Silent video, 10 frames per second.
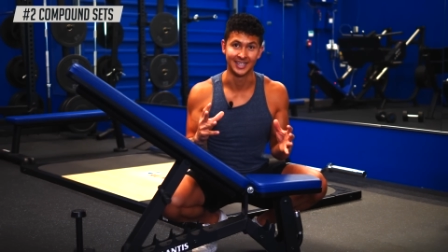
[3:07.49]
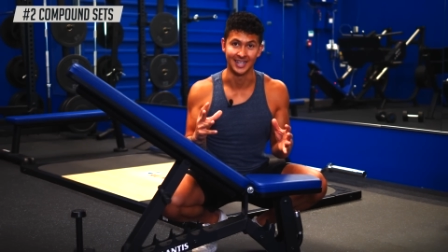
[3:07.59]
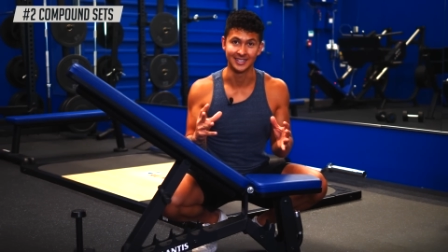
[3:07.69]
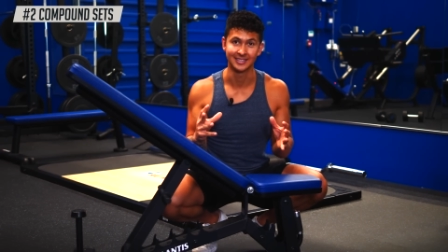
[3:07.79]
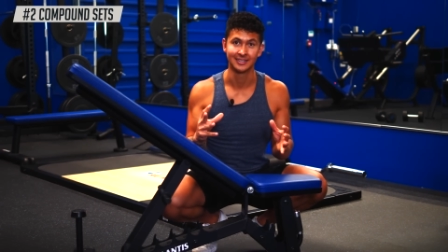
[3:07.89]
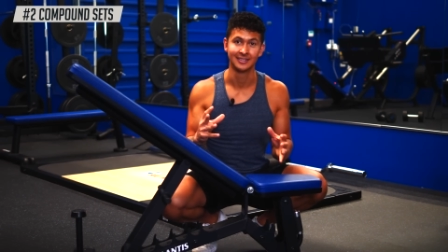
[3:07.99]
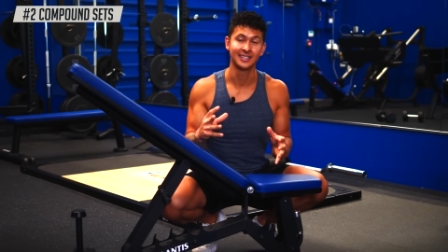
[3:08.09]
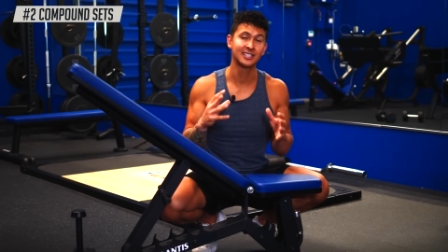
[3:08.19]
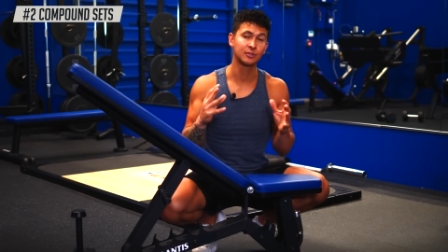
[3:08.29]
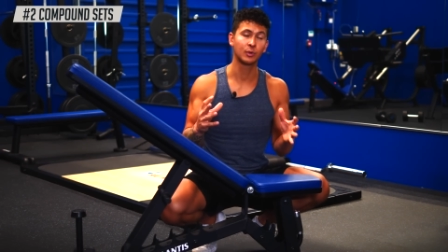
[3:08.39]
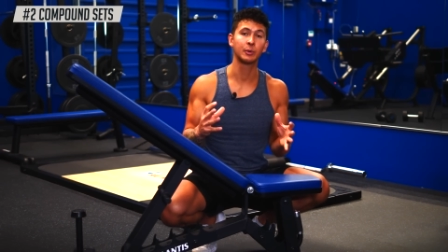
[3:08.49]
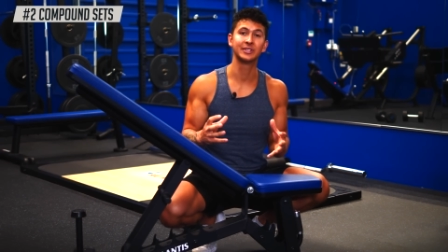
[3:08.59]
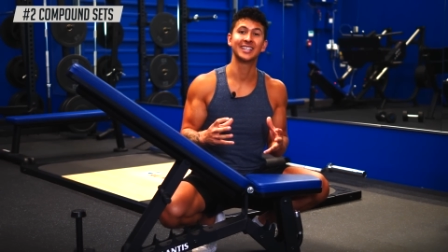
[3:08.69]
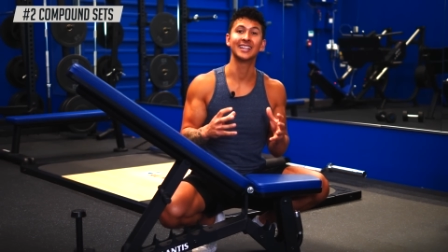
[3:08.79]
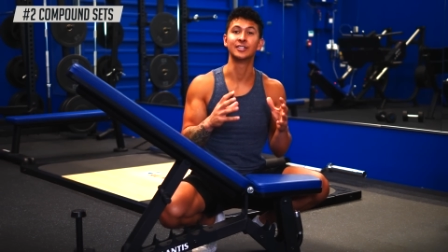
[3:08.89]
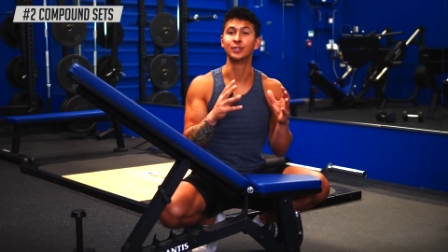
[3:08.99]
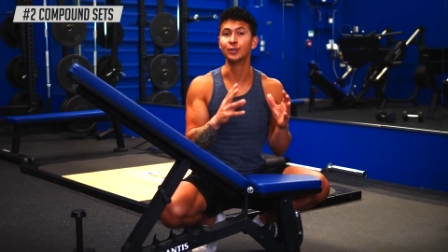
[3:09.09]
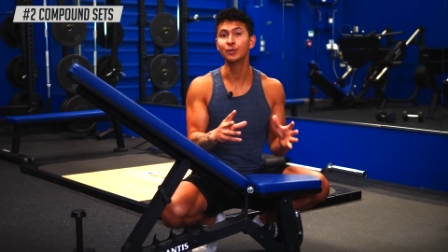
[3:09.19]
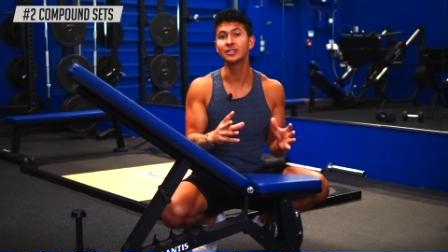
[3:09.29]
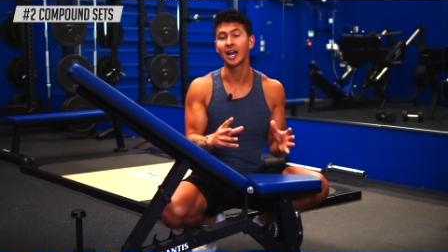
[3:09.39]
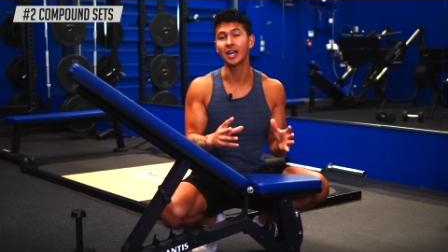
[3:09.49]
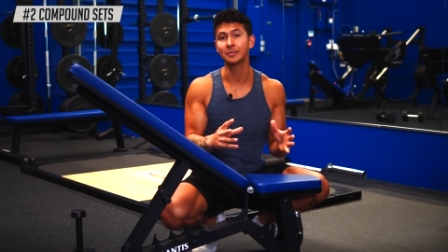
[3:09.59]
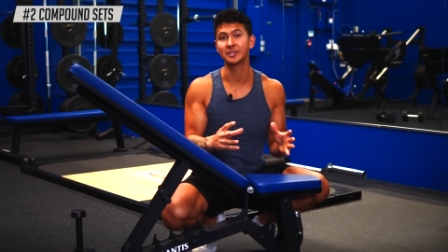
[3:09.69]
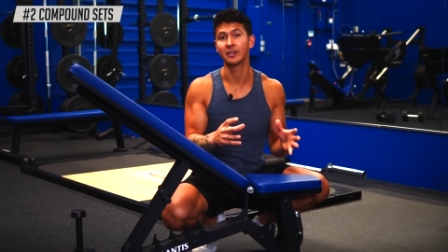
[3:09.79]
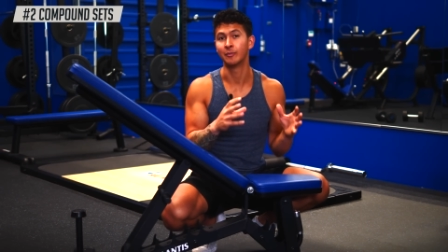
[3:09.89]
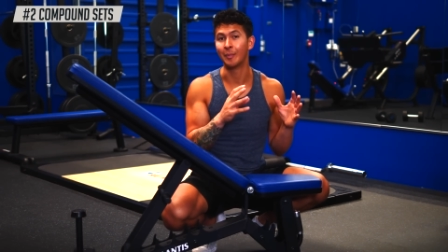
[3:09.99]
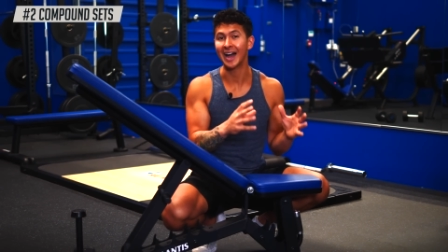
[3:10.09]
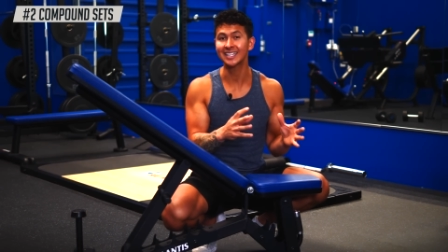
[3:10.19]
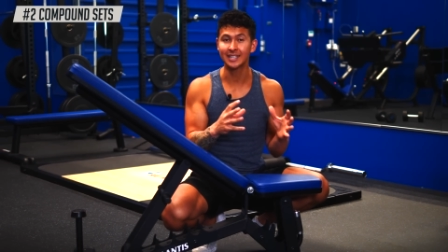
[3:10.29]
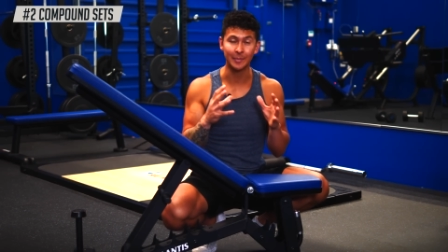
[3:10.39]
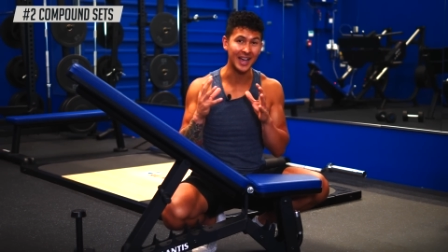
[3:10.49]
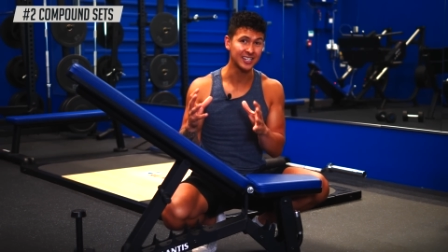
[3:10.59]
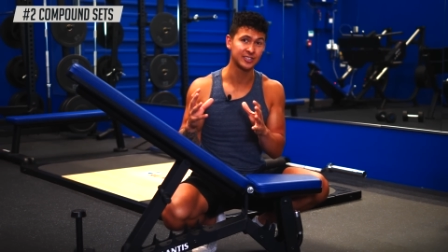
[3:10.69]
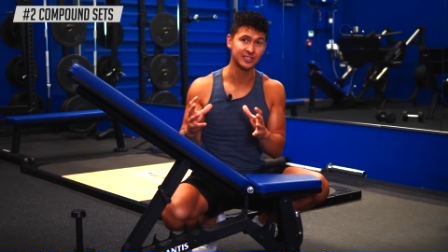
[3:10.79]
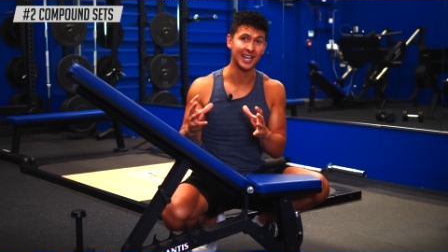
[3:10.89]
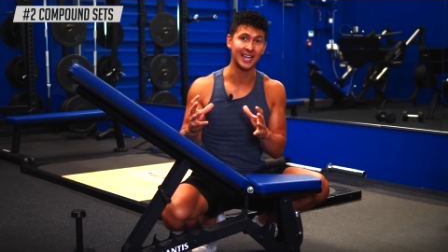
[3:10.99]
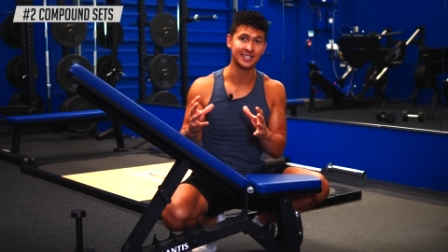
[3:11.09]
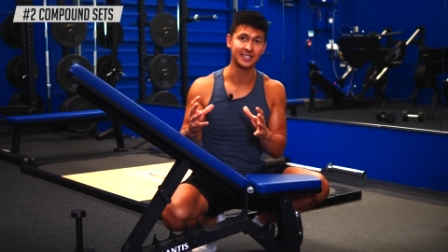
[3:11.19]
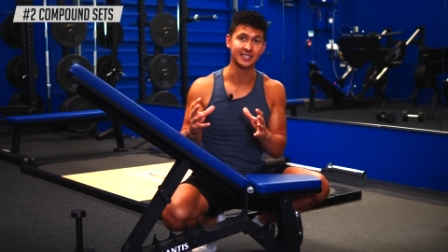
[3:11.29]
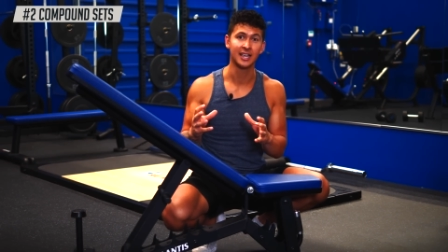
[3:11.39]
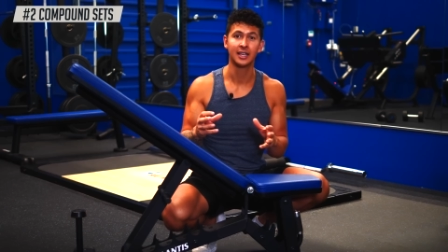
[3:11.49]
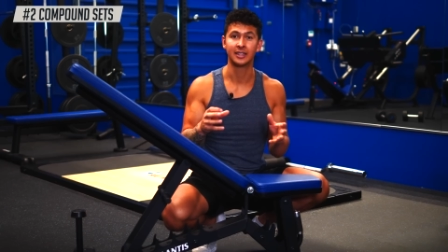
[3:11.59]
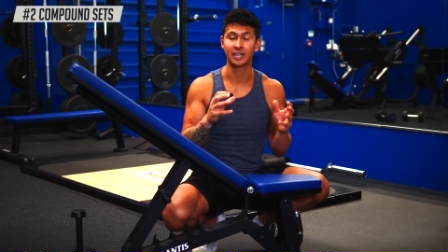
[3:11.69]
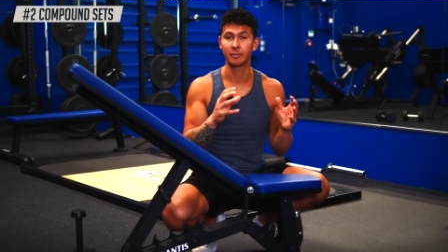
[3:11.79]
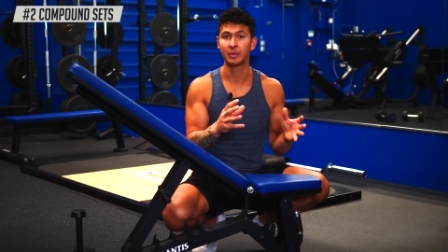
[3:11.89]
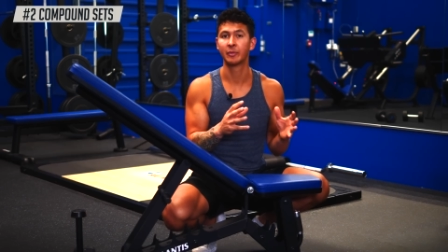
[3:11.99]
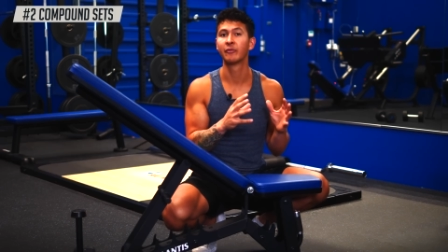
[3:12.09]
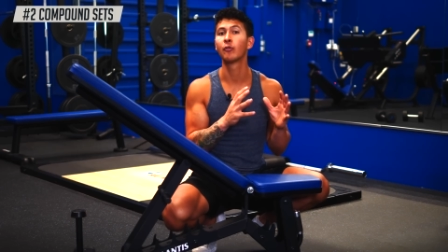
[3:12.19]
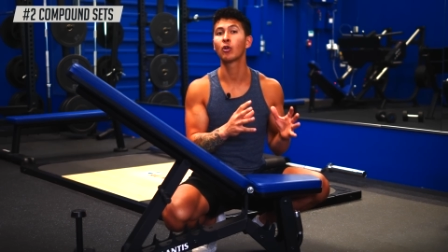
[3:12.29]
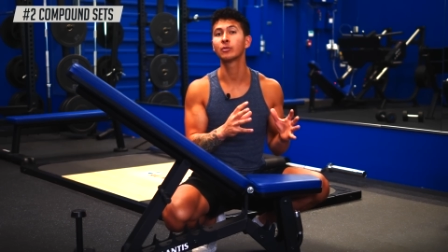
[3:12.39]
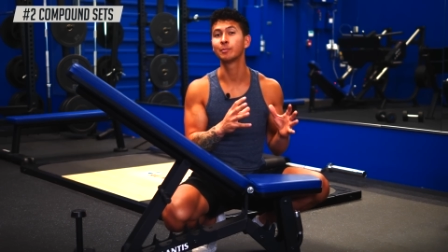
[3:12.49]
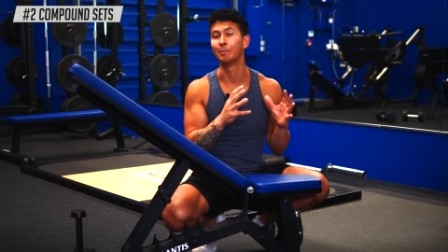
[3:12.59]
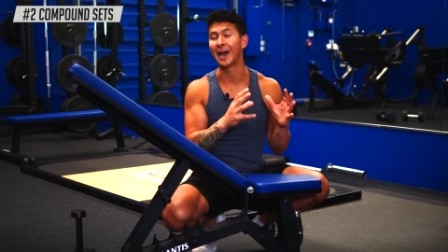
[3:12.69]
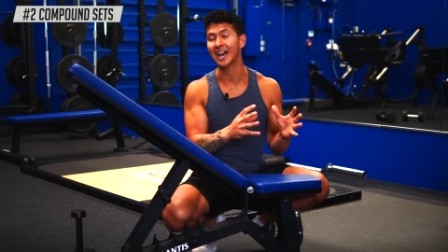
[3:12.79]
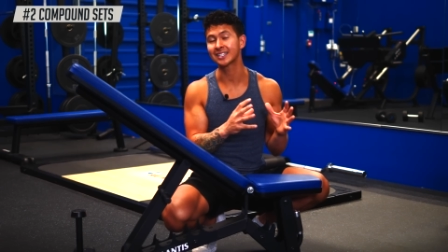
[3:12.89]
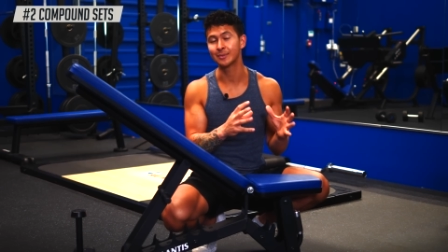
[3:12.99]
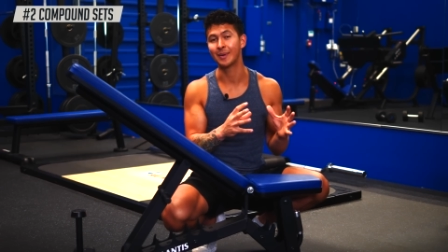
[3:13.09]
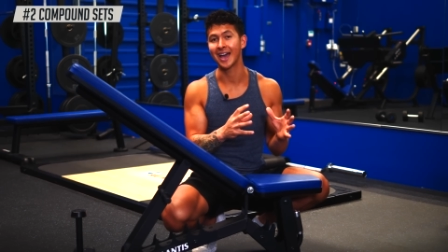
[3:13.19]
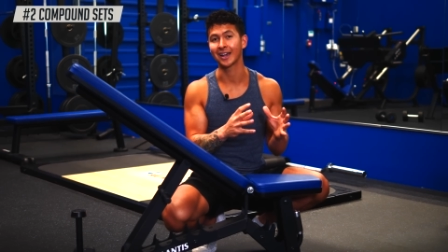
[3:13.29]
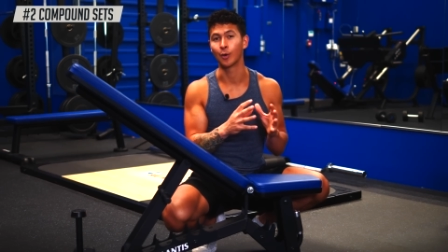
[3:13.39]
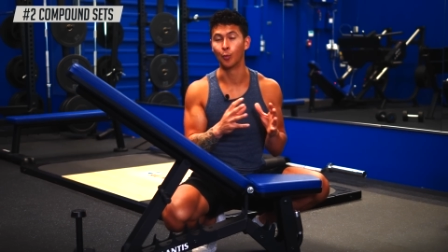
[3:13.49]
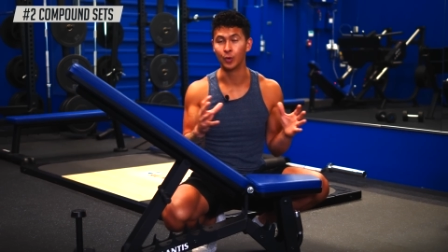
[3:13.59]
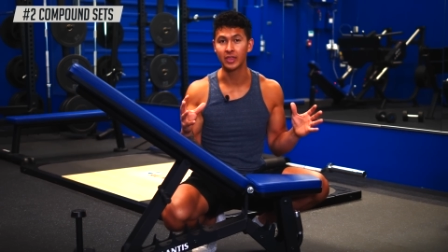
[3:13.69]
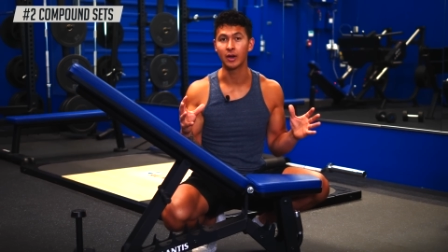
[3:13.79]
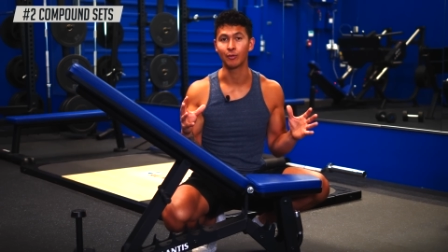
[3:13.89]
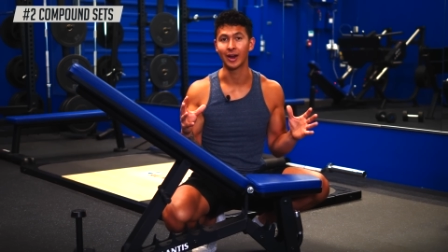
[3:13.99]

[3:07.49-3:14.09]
sets. This is where we take two types of bicep exercises that can be performed back to back without